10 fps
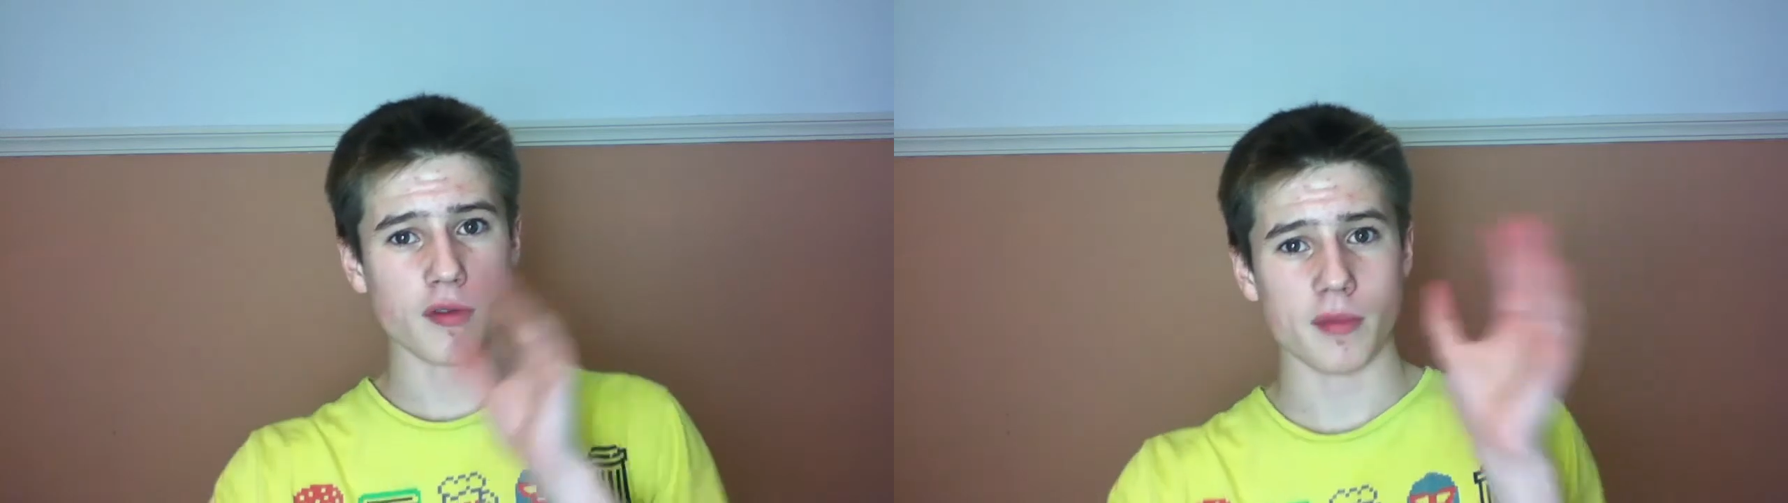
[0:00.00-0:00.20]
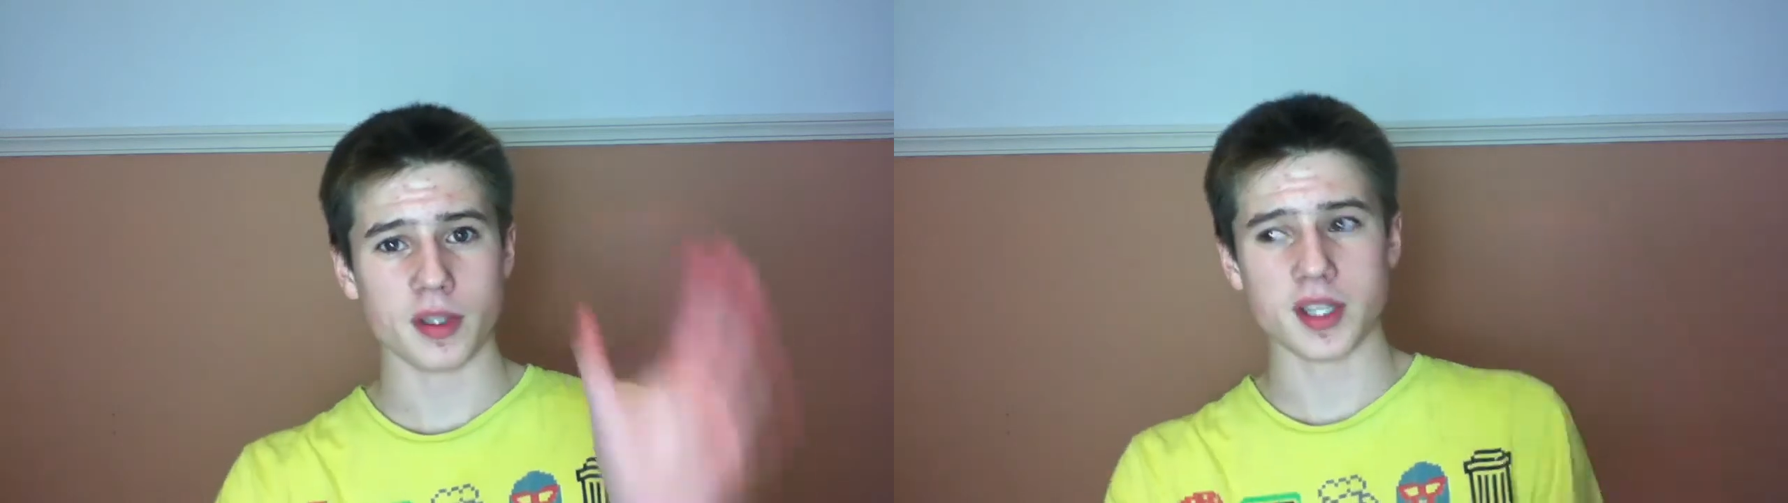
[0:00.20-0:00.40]

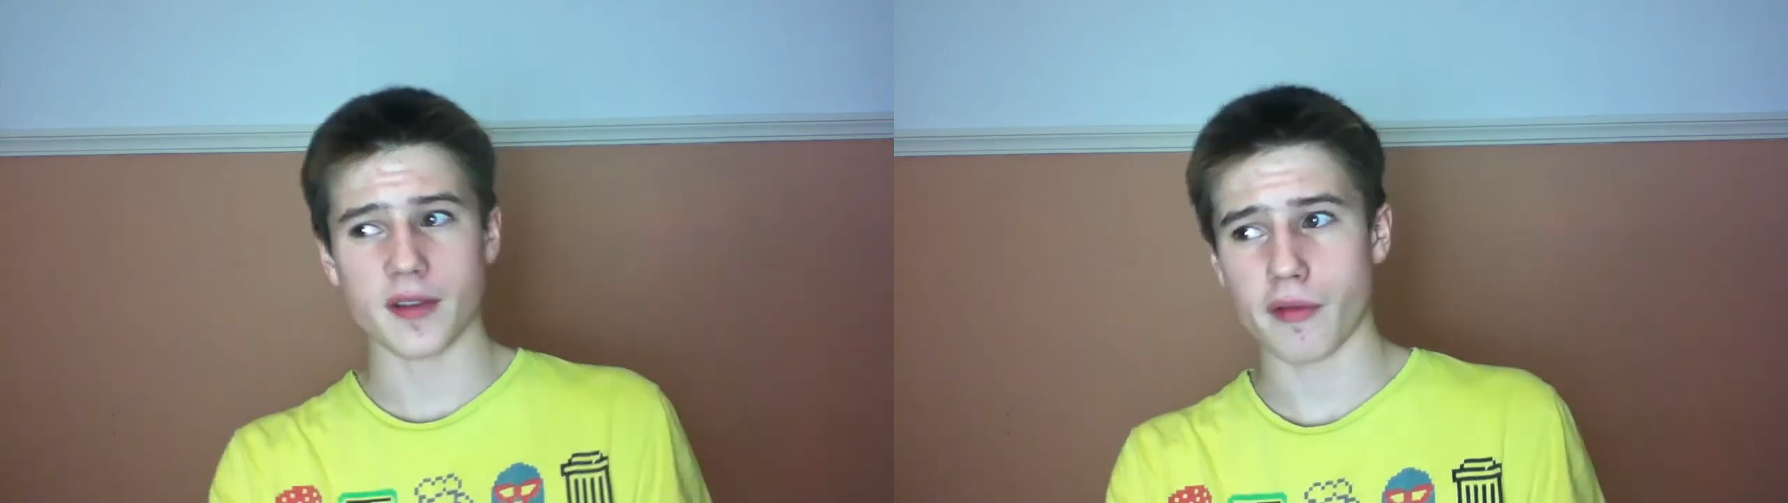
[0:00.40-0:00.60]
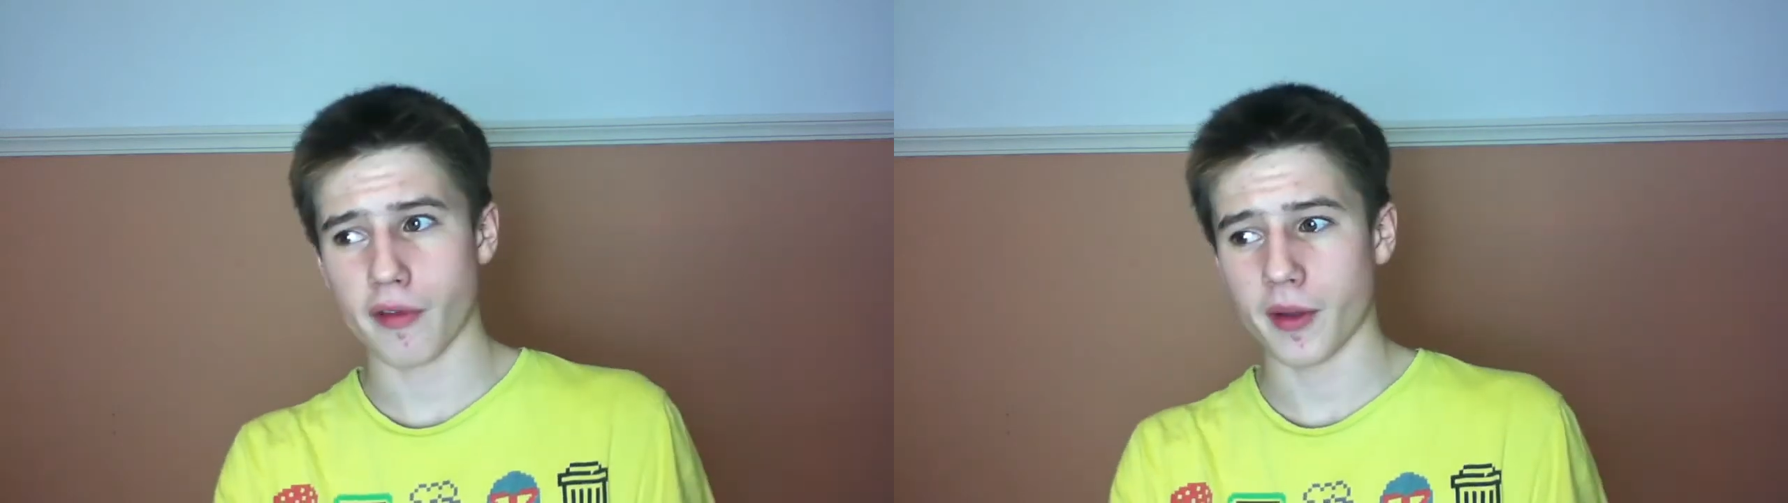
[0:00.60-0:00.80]

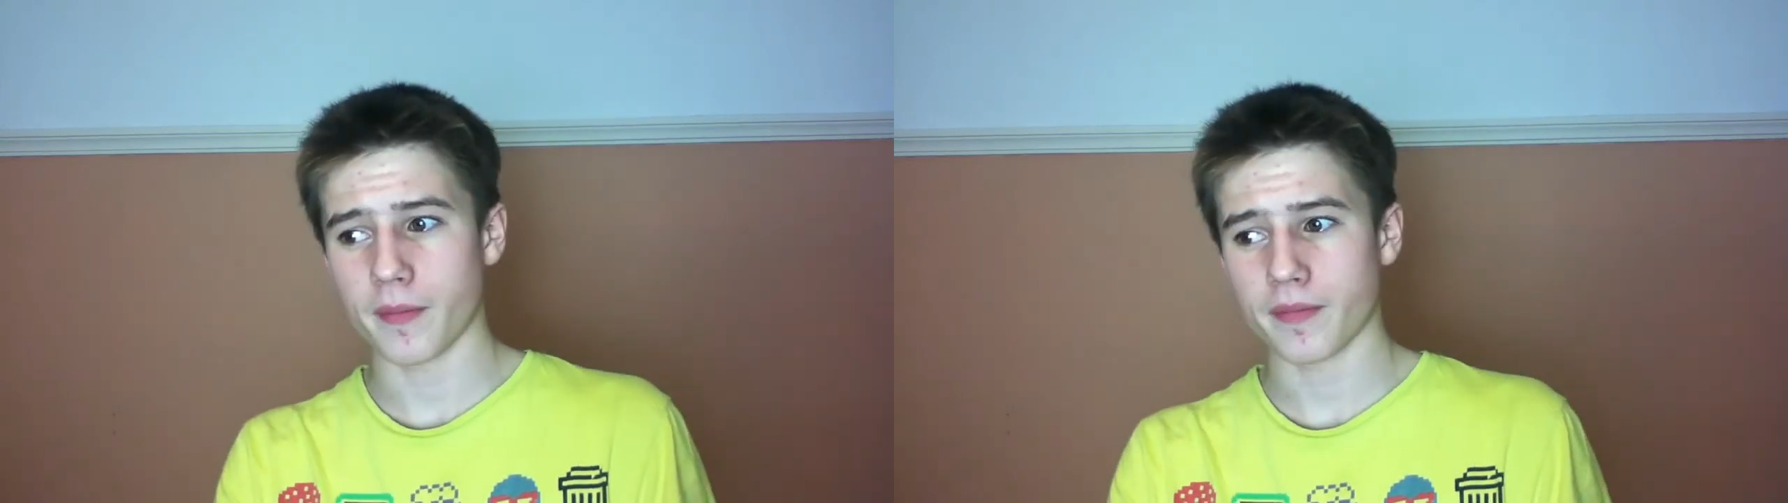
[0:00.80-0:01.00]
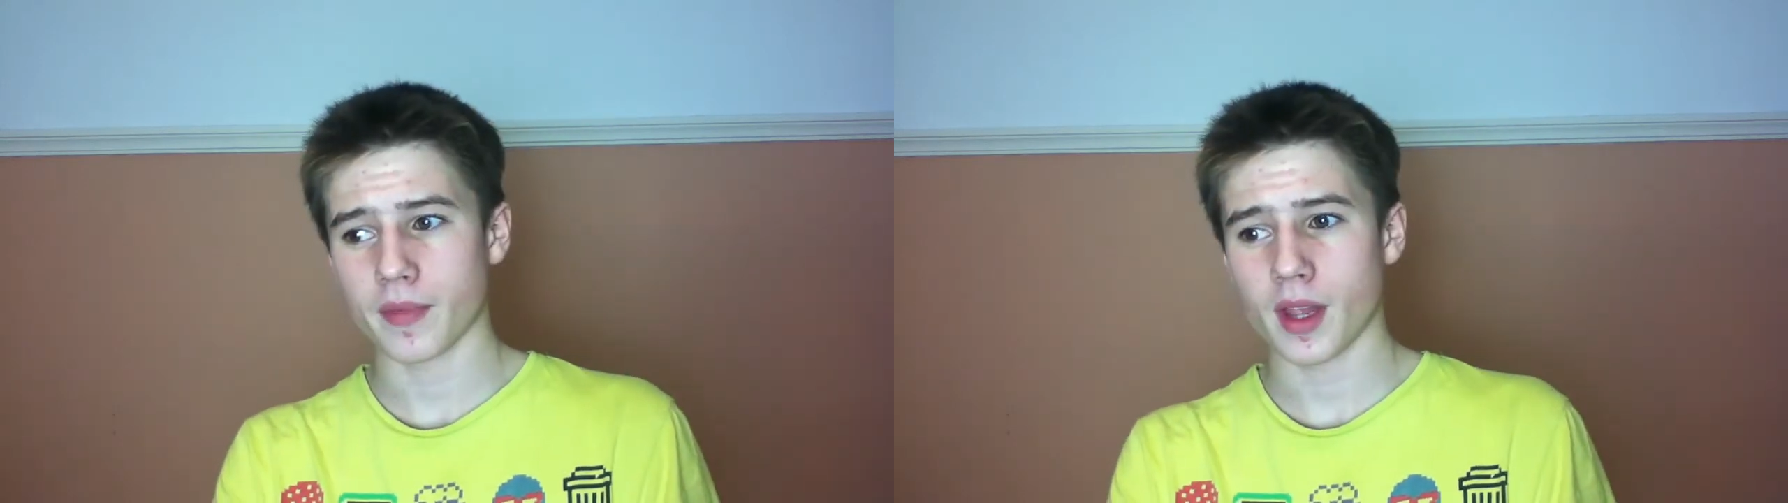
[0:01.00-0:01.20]
and
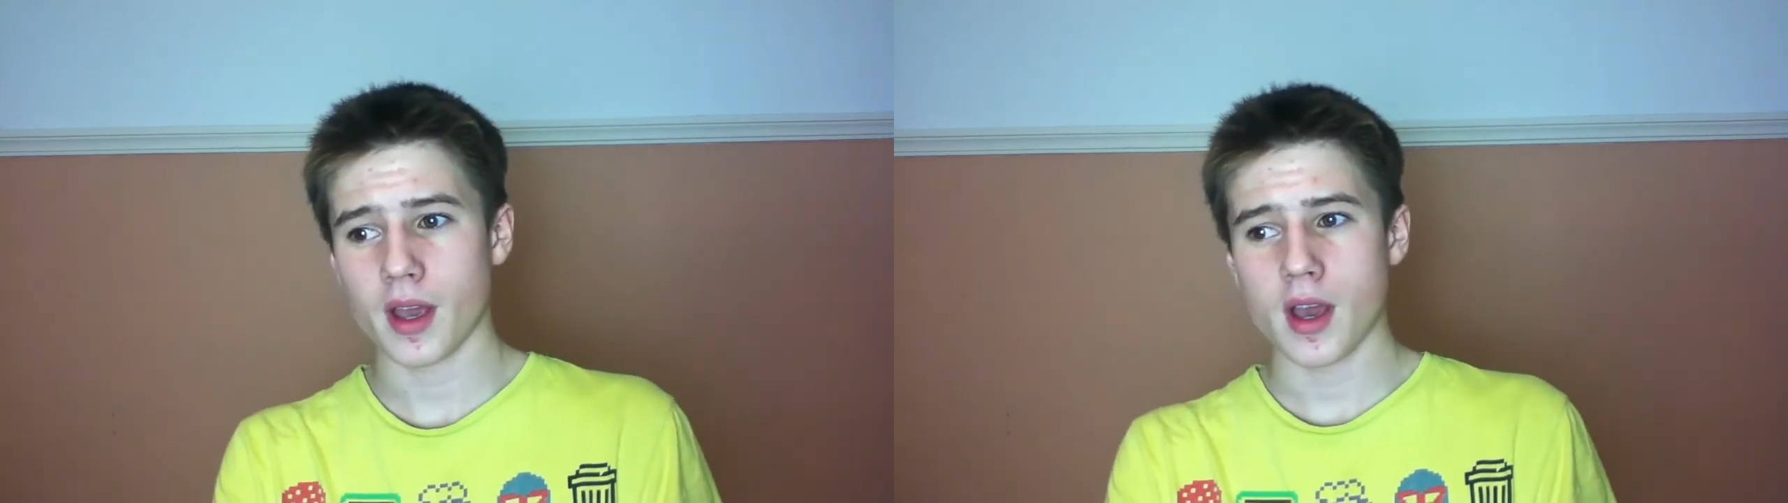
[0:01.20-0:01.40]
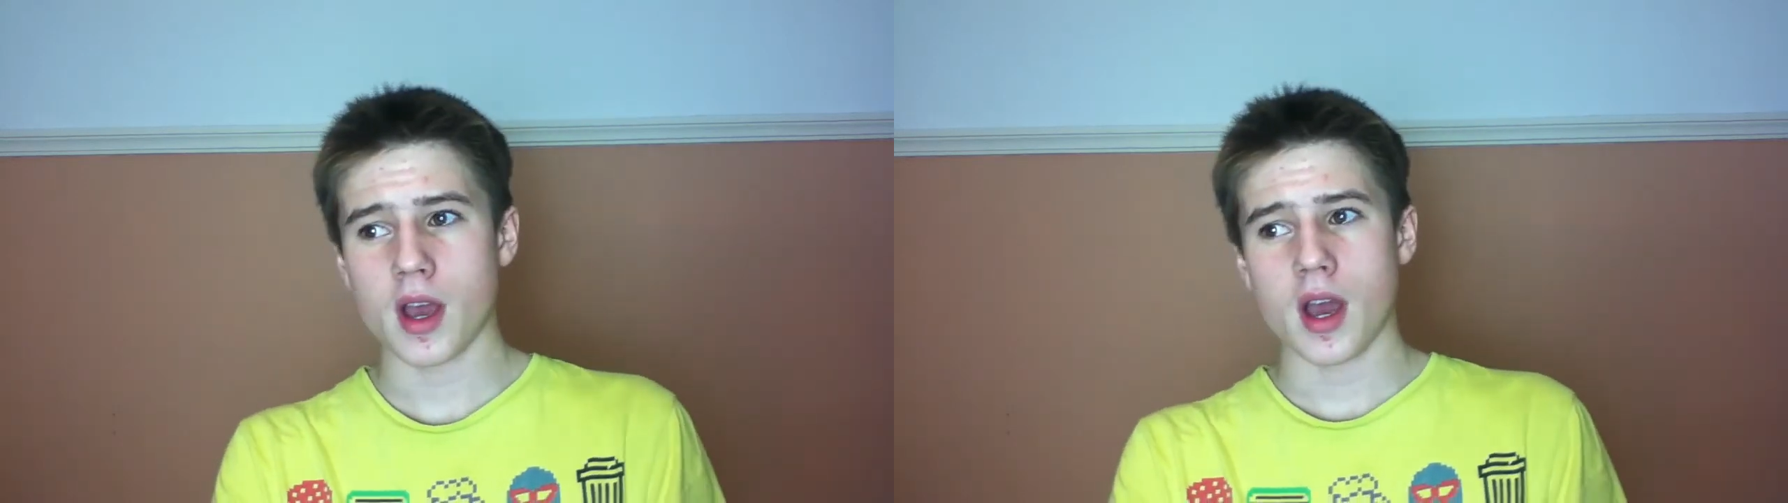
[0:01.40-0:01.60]
movements and
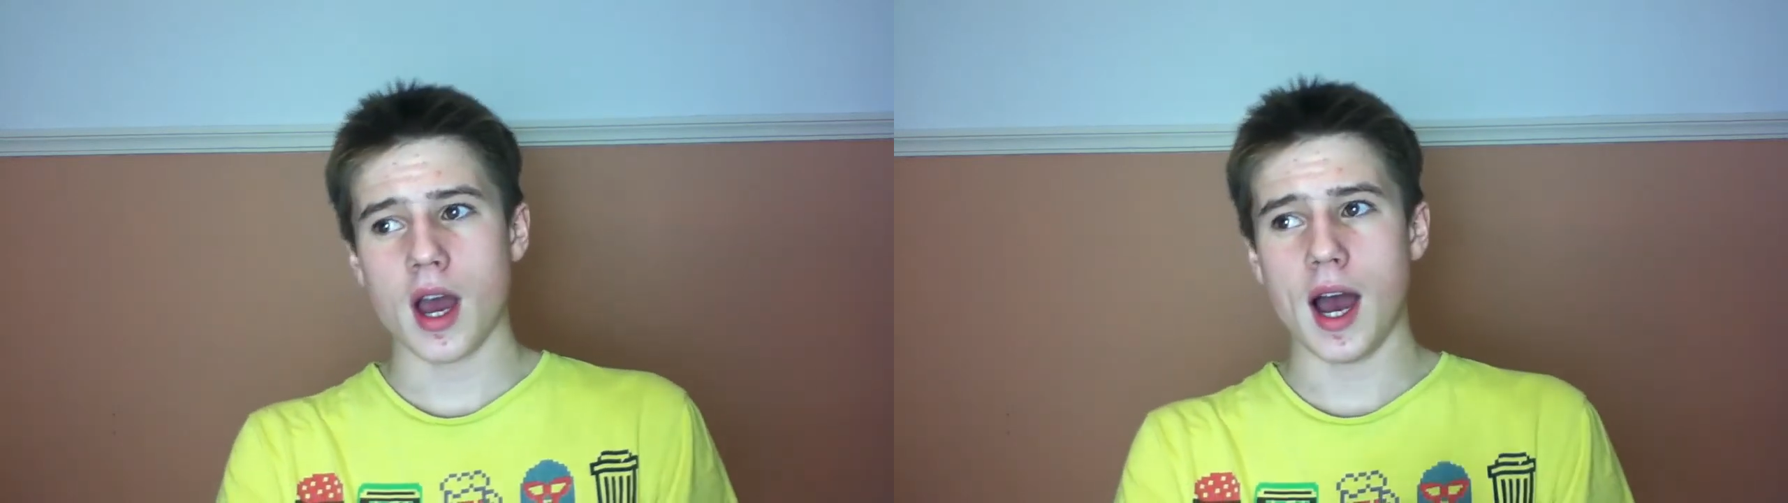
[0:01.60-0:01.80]
everything.